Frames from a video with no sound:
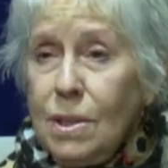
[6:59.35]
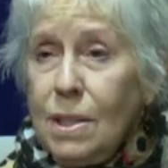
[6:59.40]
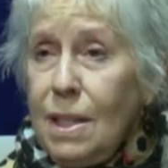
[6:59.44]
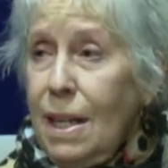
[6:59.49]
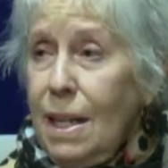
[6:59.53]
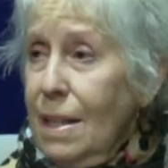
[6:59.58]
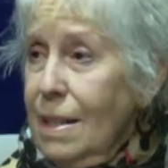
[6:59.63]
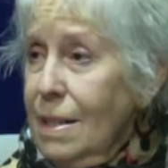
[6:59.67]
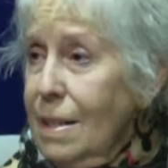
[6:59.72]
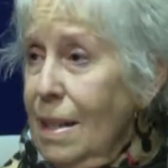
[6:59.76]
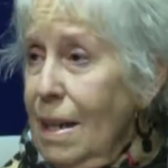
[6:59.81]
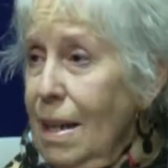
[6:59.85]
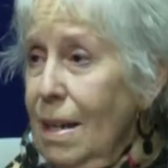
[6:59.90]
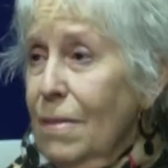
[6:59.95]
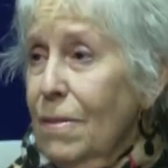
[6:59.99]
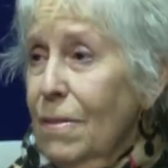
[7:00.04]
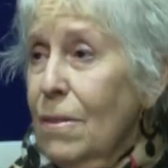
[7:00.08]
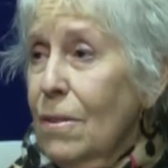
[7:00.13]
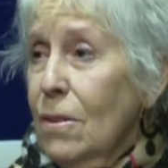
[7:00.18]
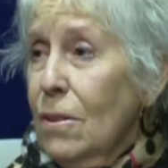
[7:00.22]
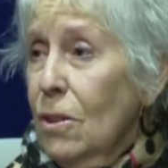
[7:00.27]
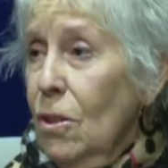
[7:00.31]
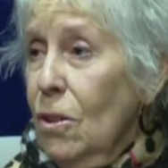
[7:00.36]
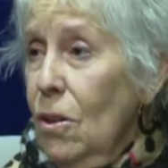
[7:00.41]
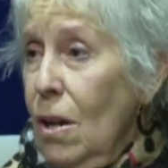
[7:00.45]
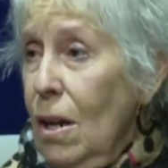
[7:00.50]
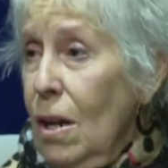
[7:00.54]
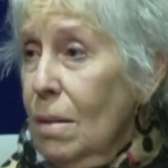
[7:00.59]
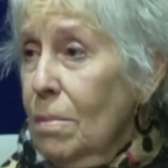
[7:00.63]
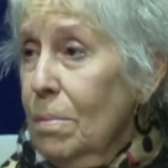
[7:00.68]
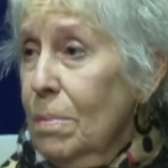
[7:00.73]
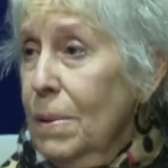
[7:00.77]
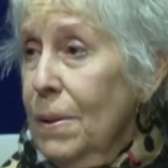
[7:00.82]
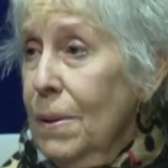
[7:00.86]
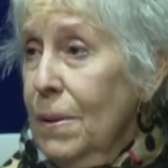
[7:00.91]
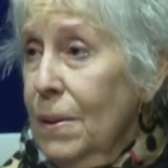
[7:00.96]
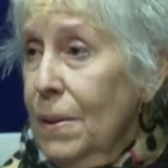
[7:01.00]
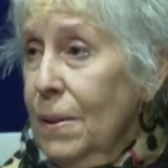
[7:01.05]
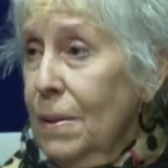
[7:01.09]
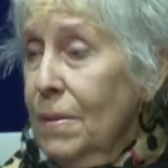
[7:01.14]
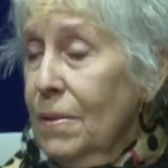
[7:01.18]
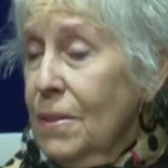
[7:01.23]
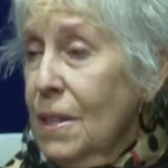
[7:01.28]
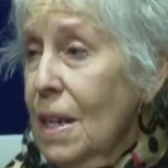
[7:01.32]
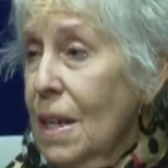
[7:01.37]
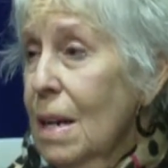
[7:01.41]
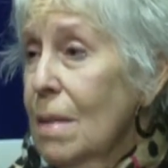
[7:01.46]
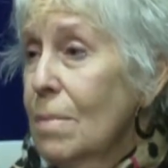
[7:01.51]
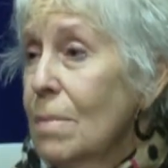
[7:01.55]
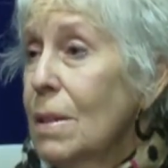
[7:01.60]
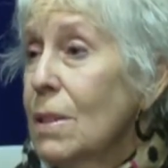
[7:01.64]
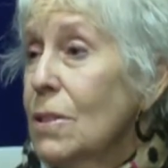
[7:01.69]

take that for a long period of time.